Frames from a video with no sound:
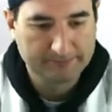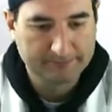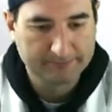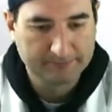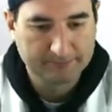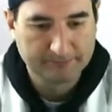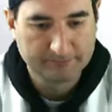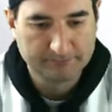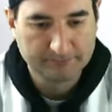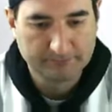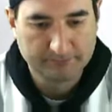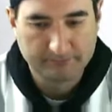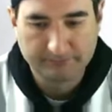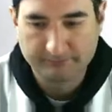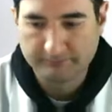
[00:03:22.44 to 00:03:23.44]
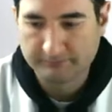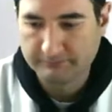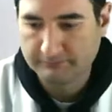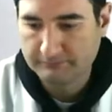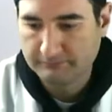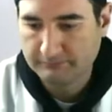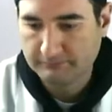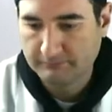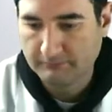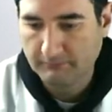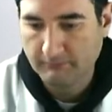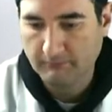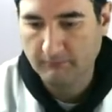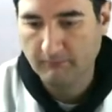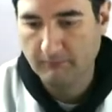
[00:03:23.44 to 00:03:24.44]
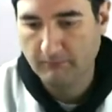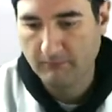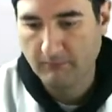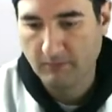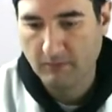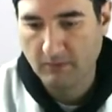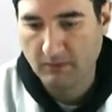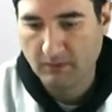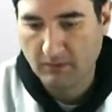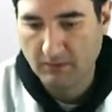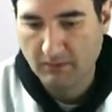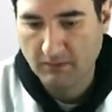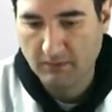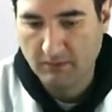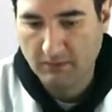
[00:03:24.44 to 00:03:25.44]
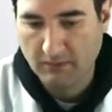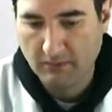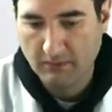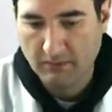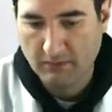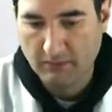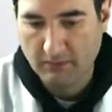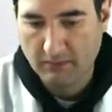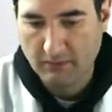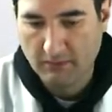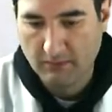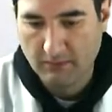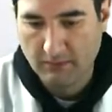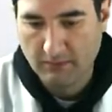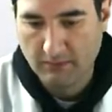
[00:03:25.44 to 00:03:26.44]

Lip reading: (silence)